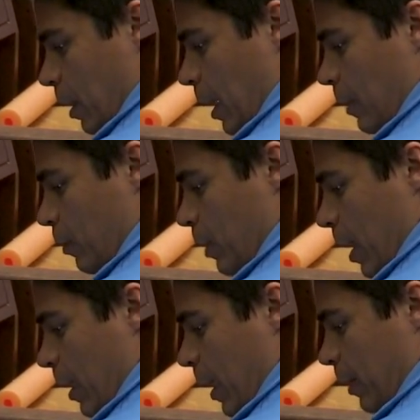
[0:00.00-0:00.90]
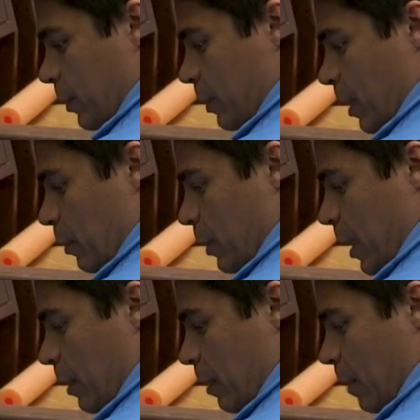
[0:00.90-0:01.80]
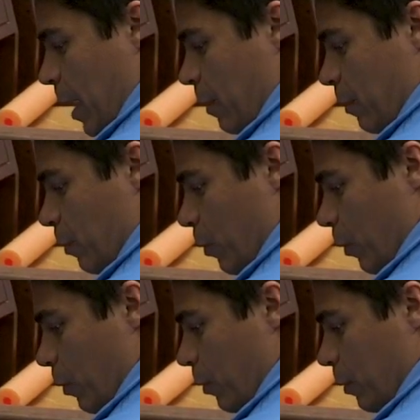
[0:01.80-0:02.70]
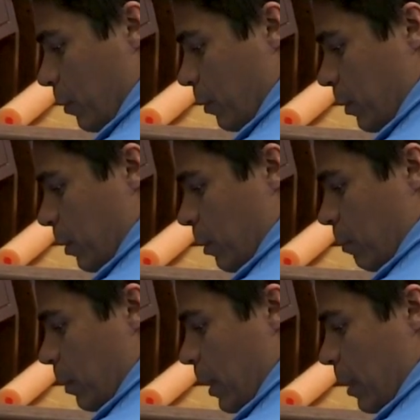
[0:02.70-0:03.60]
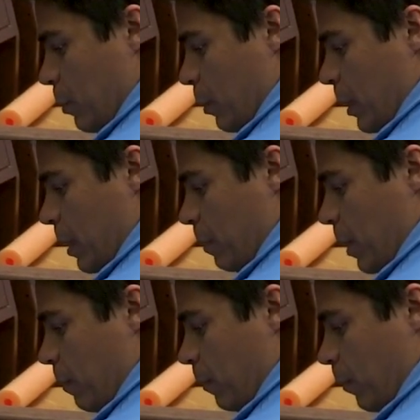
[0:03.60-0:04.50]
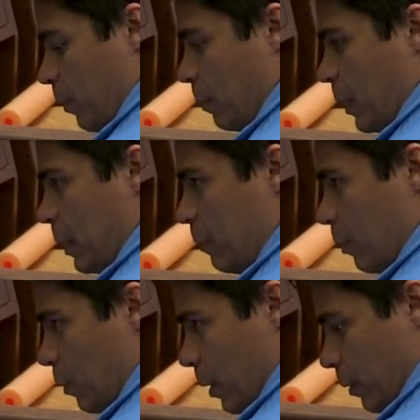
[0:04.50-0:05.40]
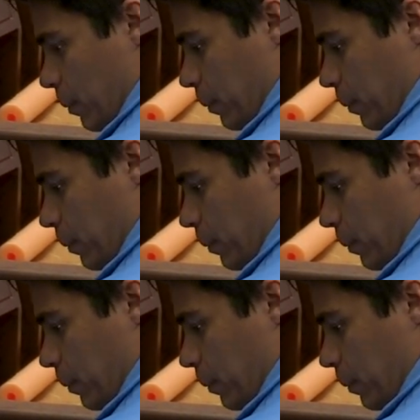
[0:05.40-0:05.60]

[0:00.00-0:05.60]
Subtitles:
I do not ask that you take them out of the world, but that you keep them from the evil one.